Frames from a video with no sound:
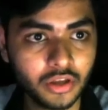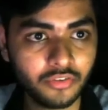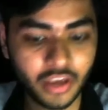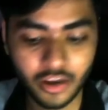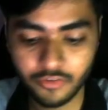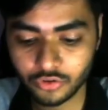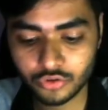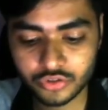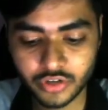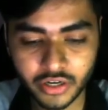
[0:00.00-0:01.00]
We have to
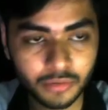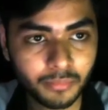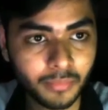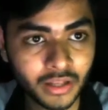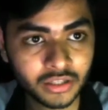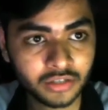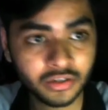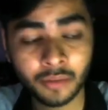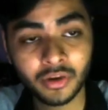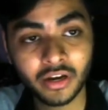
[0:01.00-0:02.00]
use render method,
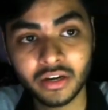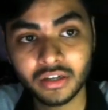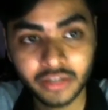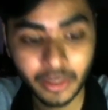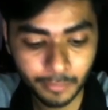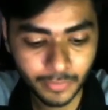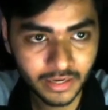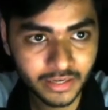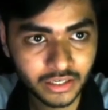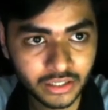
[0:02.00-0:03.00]
render
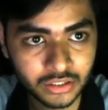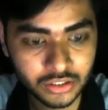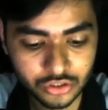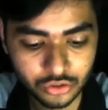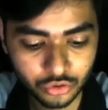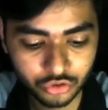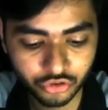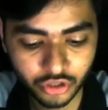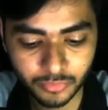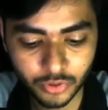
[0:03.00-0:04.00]
template underscore
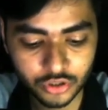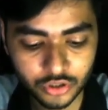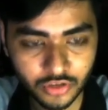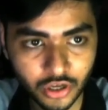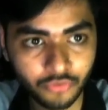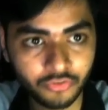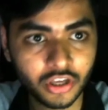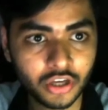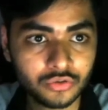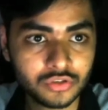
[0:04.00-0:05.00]
string, because we
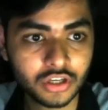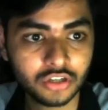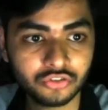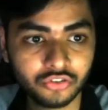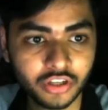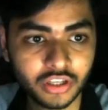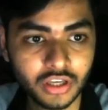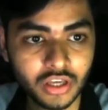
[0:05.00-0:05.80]
are using a string.